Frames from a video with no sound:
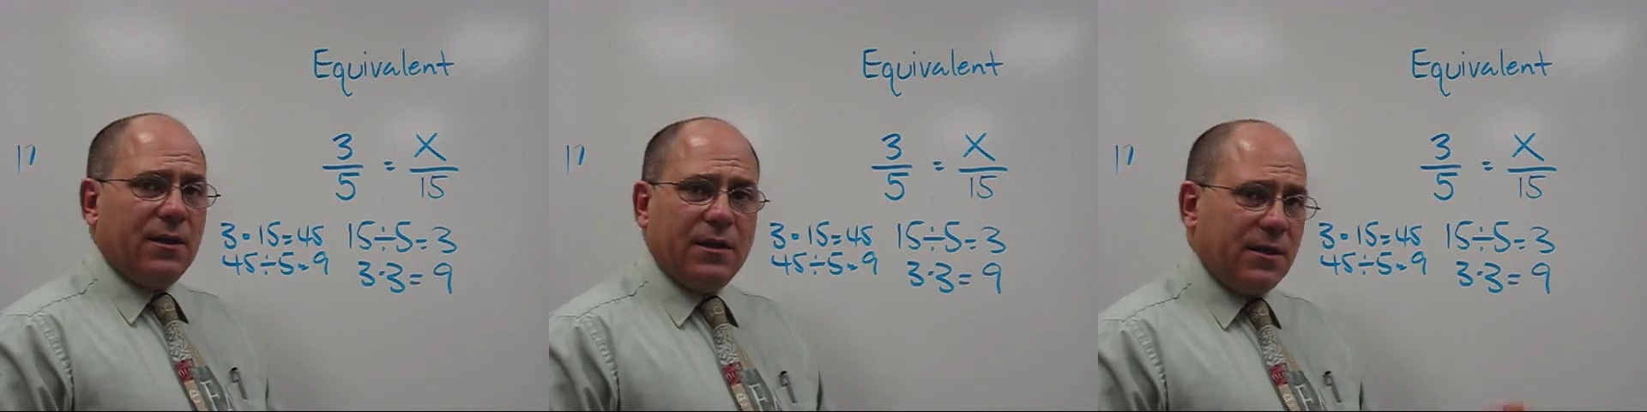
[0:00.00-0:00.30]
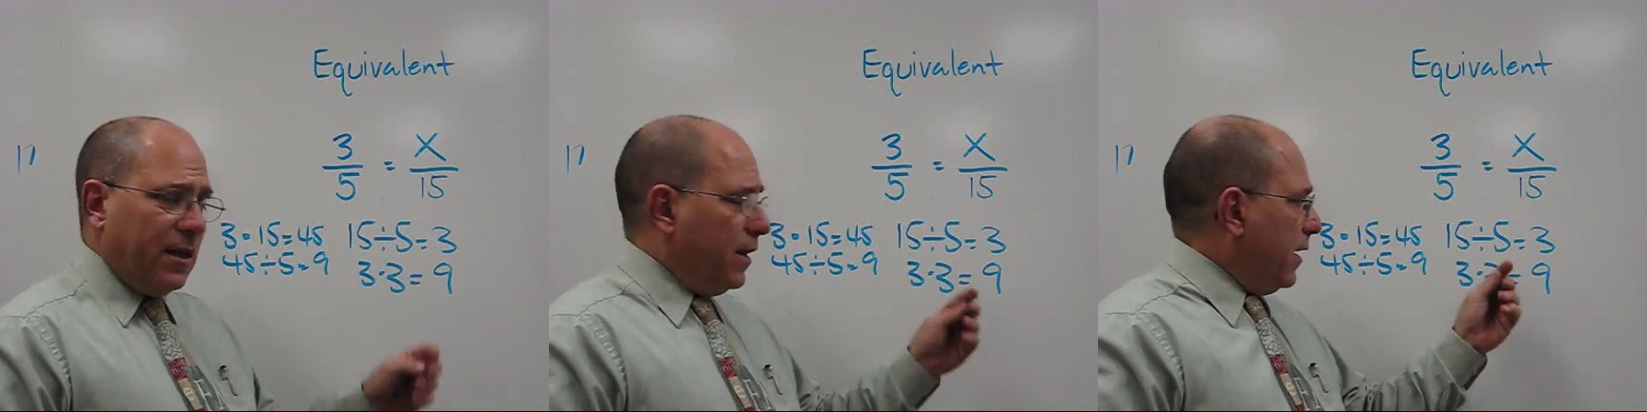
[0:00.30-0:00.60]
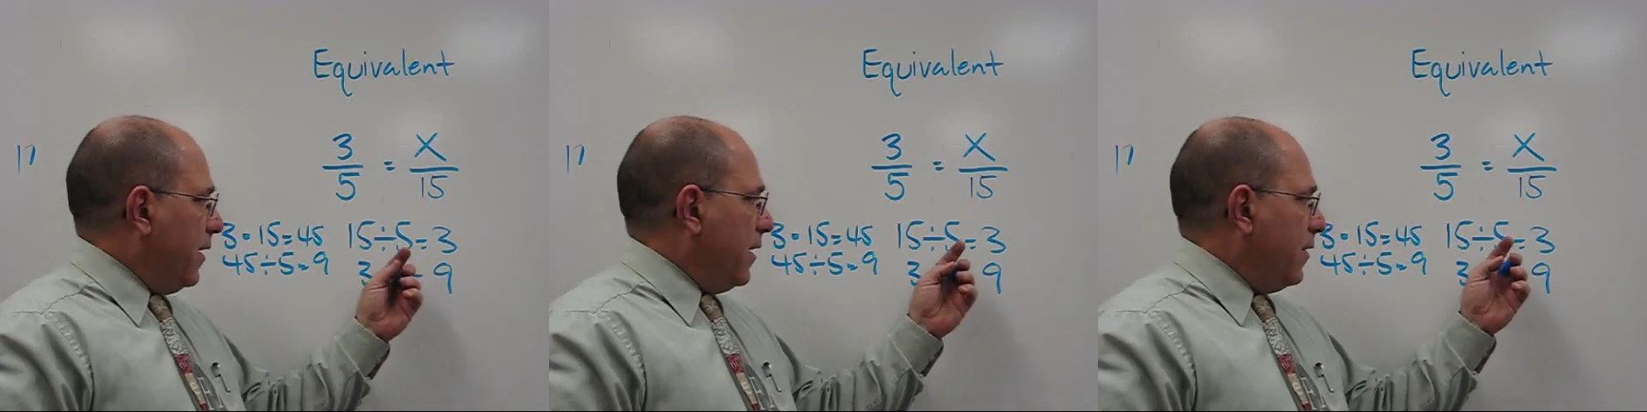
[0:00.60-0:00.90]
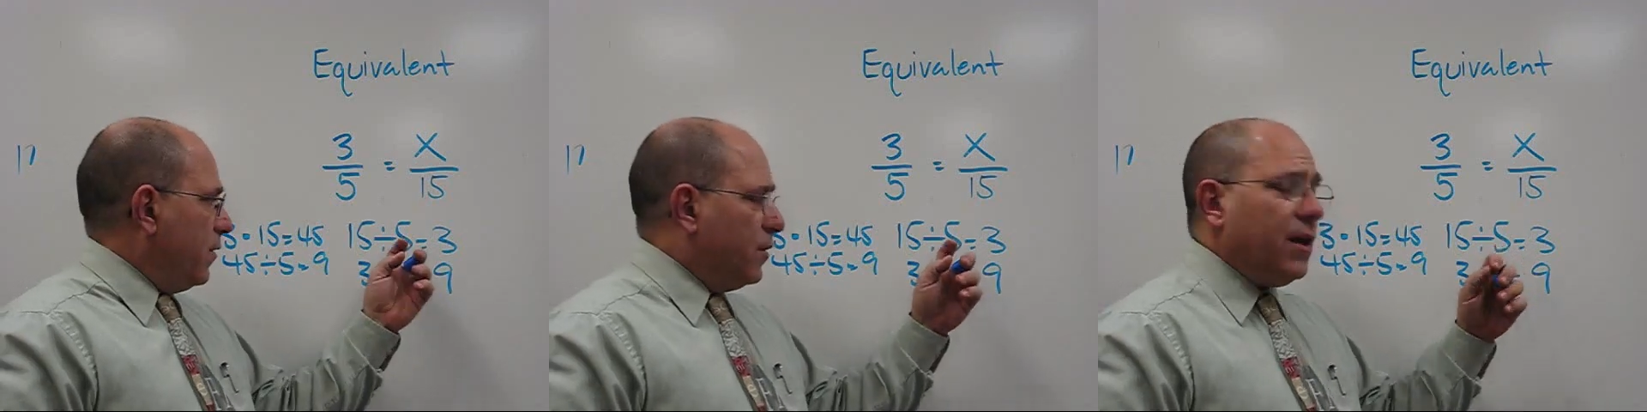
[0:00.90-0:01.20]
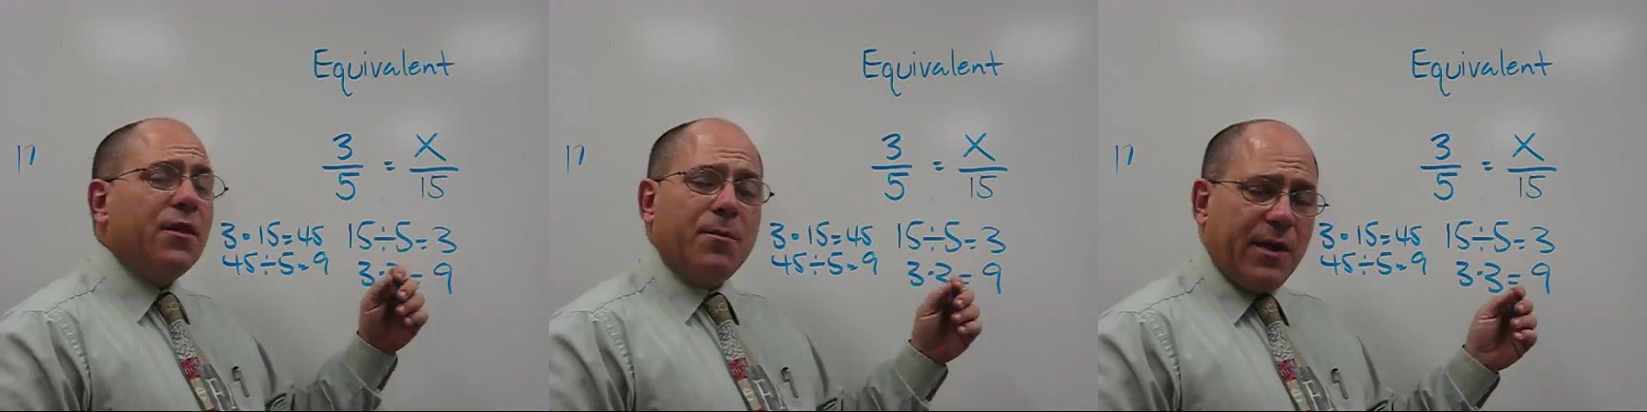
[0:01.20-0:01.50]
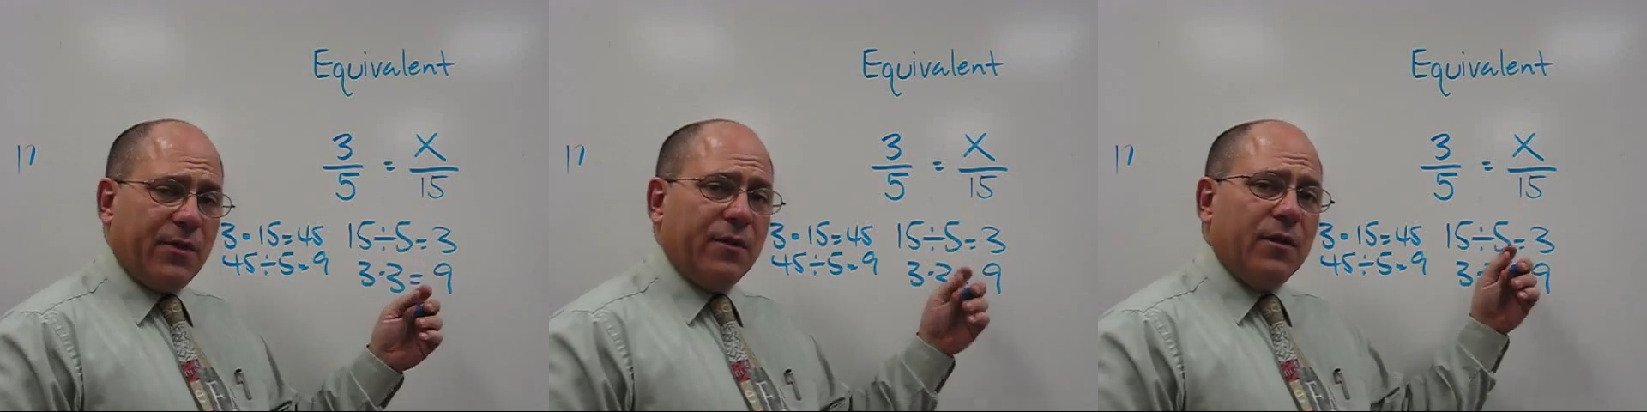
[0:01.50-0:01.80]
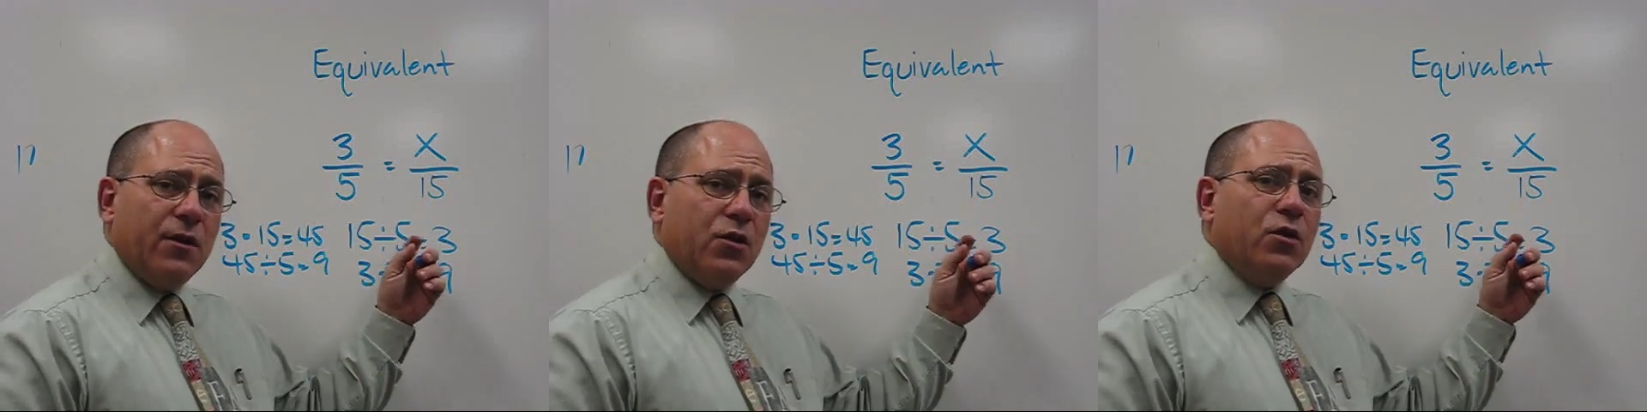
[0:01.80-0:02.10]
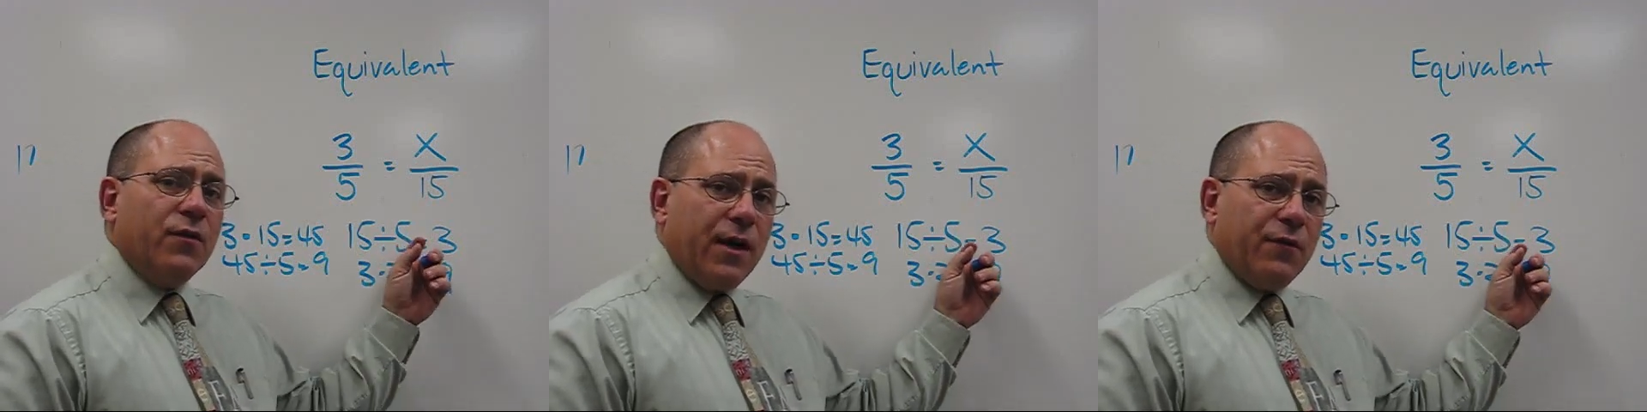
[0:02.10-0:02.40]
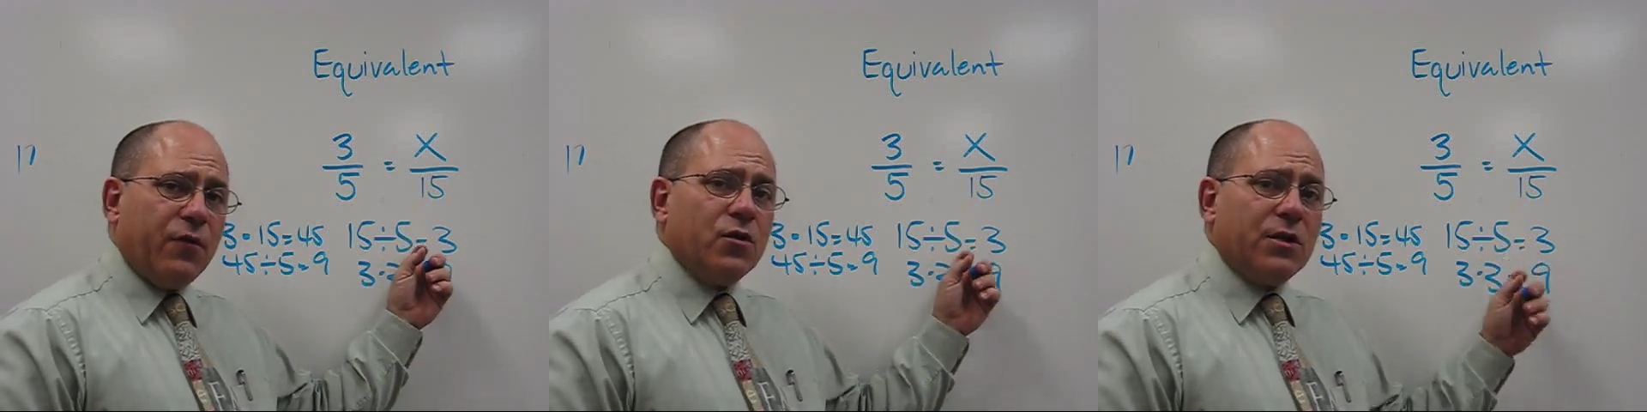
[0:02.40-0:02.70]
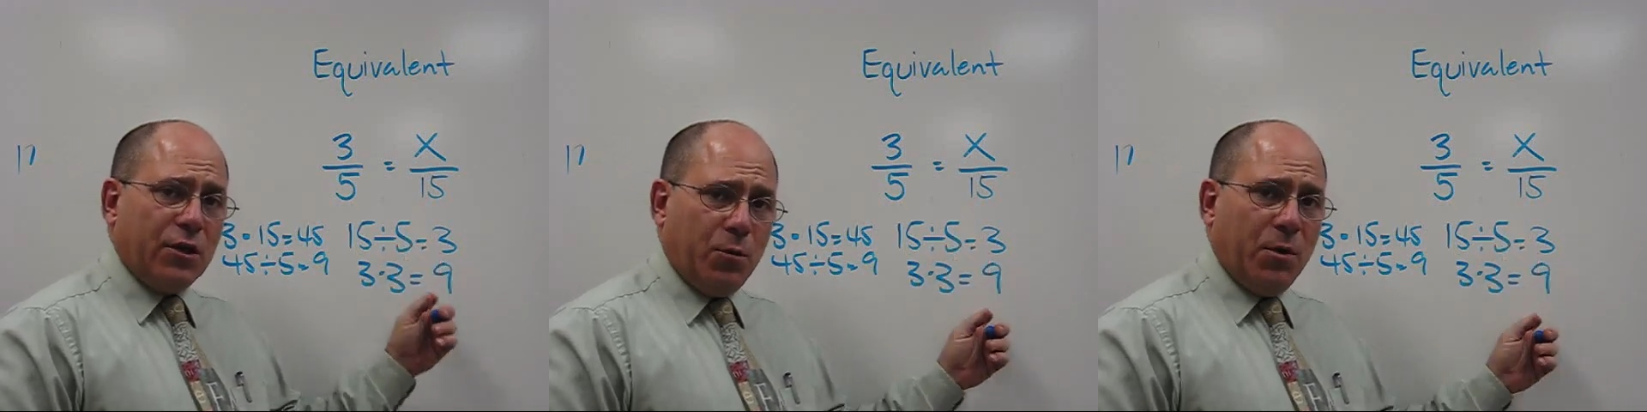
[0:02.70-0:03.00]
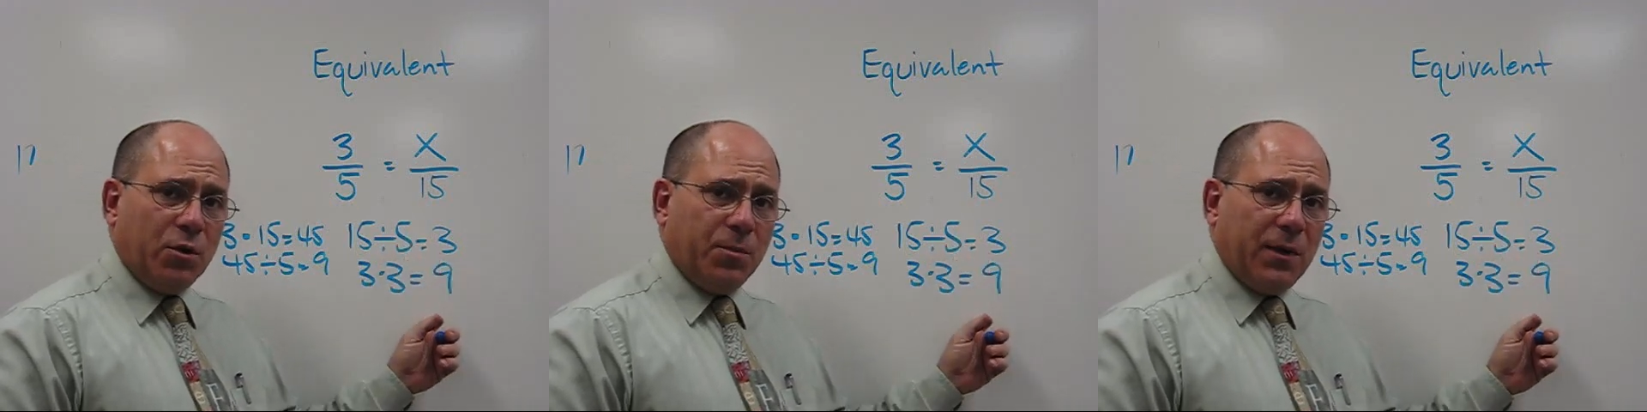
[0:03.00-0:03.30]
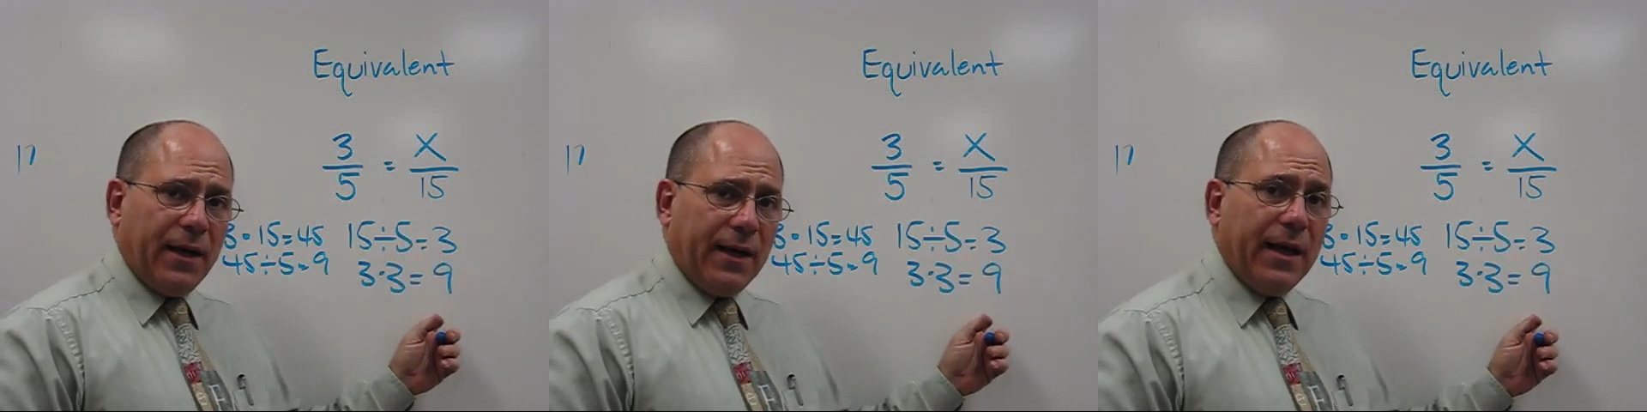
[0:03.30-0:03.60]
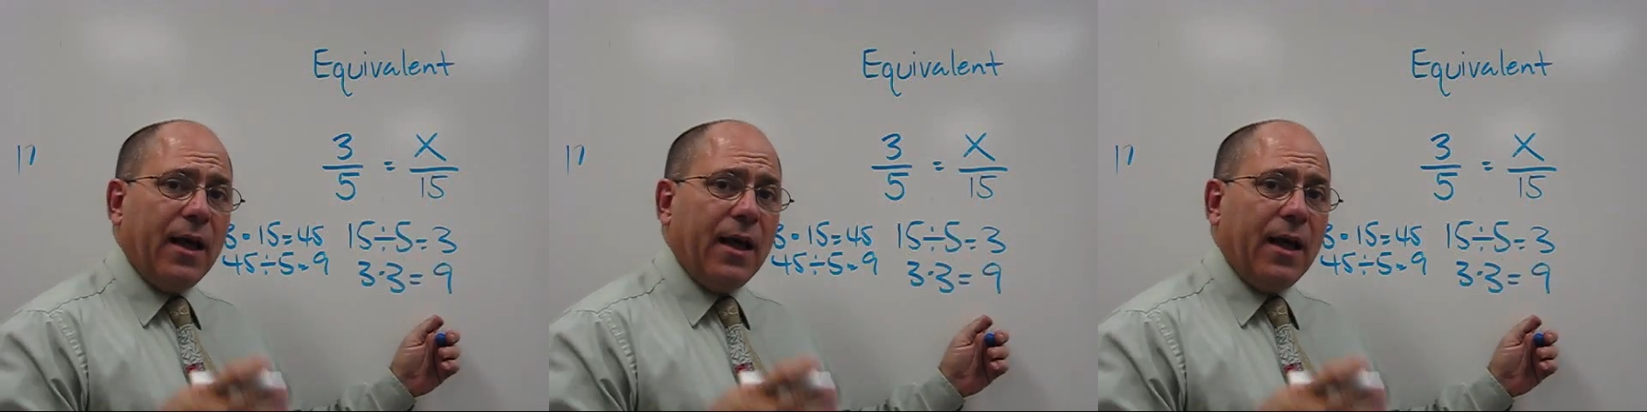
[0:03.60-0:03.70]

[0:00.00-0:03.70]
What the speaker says: You see, the other method, you divide first, then you multiply.